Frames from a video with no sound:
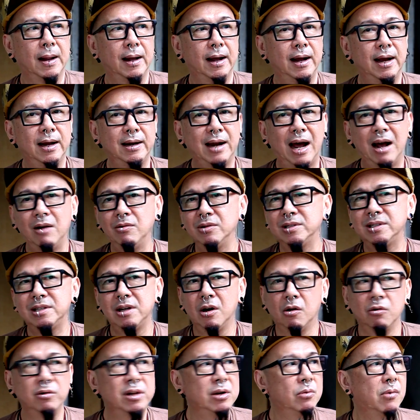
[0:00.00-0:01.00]
And I was the
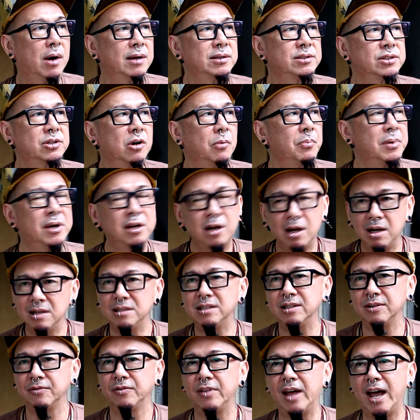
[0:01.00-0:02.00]
only one. So because
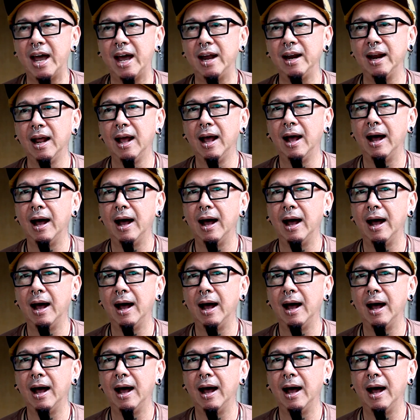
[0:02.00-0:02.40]
of that,